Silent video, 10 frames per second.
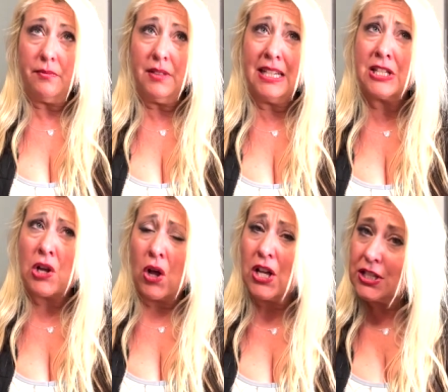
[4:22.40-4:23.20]
It
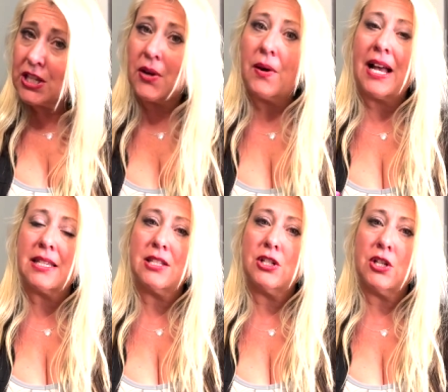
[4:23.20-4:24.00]
also
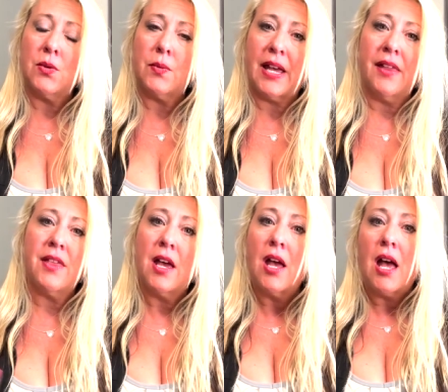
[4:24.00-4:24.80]
has to do with
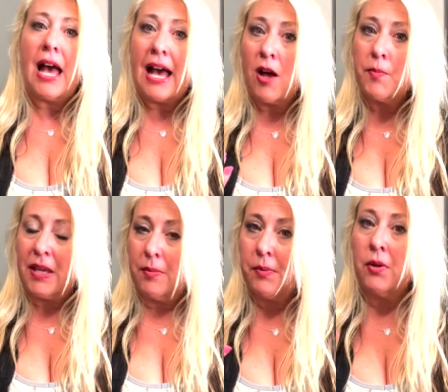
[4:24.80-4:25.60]
how
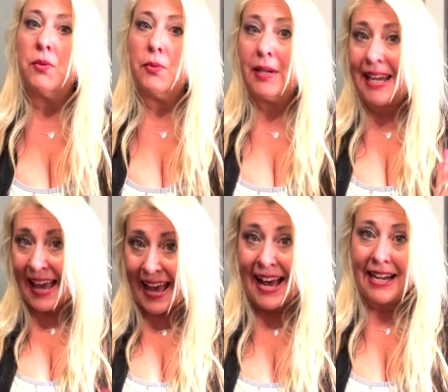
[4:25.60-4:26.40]
people
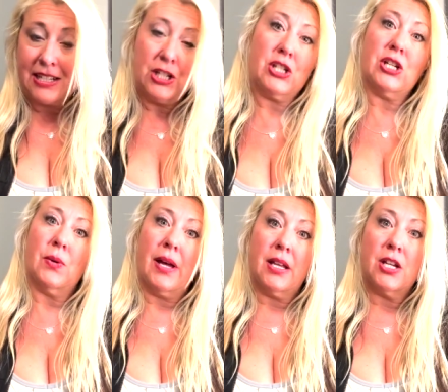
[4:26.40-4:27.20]
react to
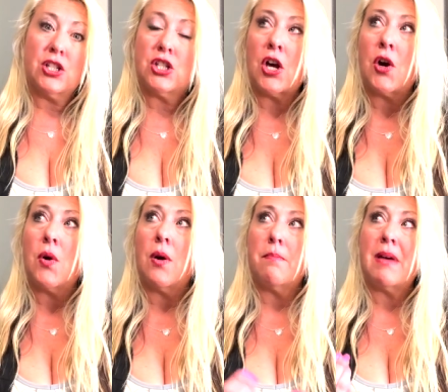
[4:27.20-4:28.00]
it.
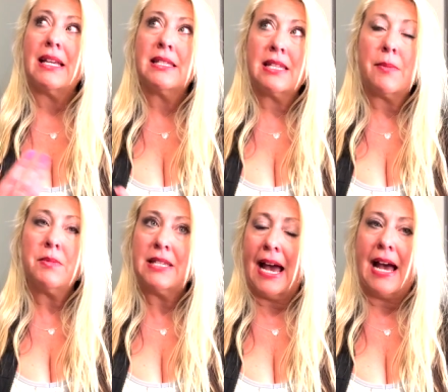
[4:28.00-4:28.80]
So my
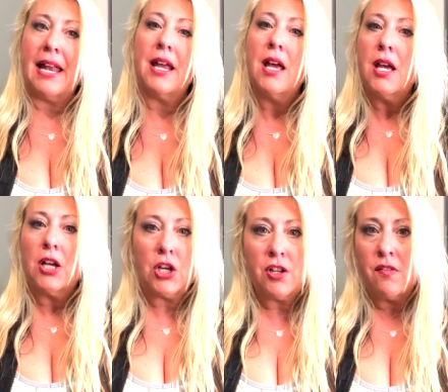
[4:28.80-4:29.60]
stepdad
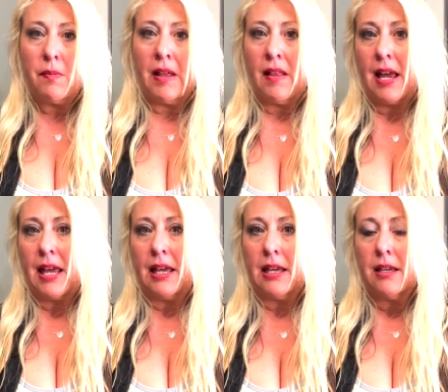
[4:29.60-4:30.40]
could have been
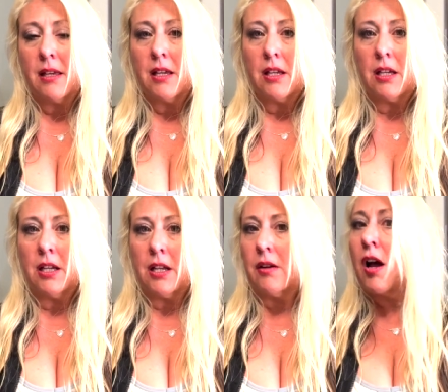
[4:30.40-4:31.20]
like, you
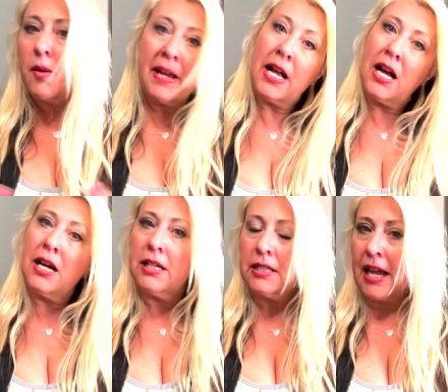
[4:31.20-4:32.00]
know, oh my
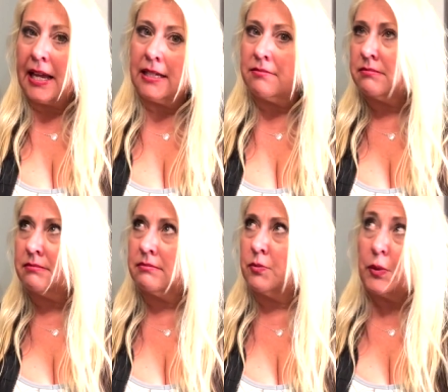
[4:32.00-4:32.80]
God, like
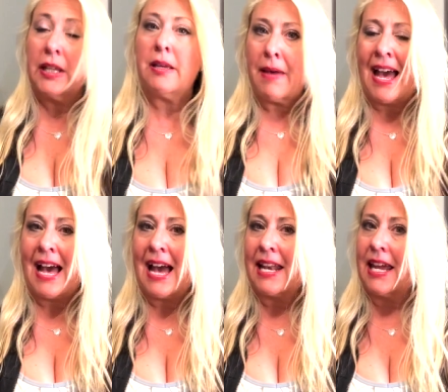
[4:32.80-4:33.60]
really
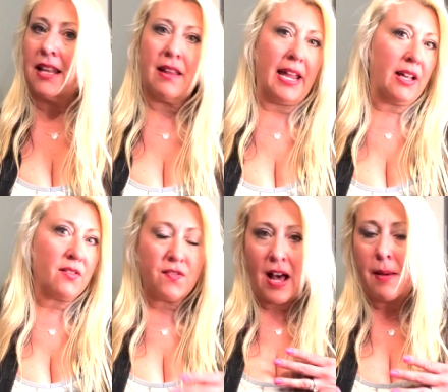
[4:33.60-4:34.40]
mad and like
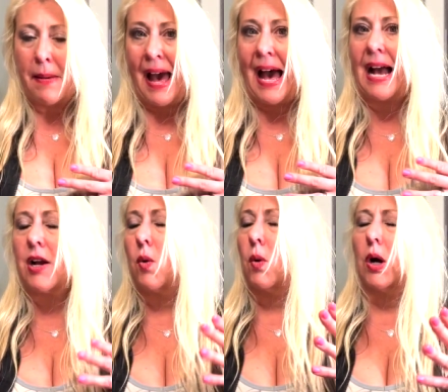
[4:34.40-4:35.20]
fought
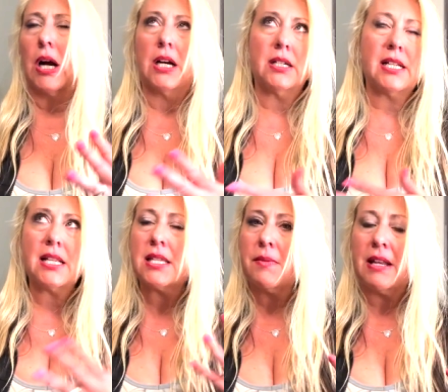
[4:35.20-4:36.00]
back or
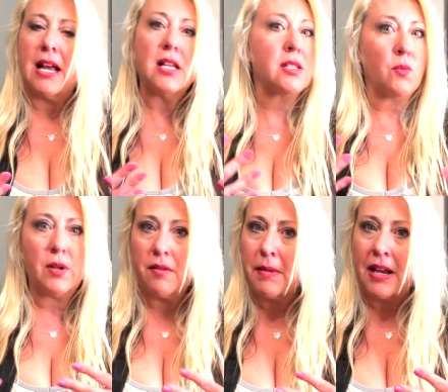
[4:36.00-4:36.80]
done something else. It would
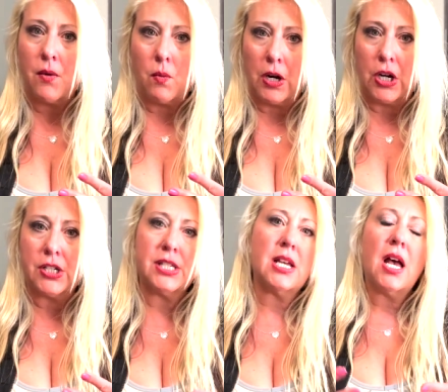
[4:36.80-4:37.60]
have made it worse.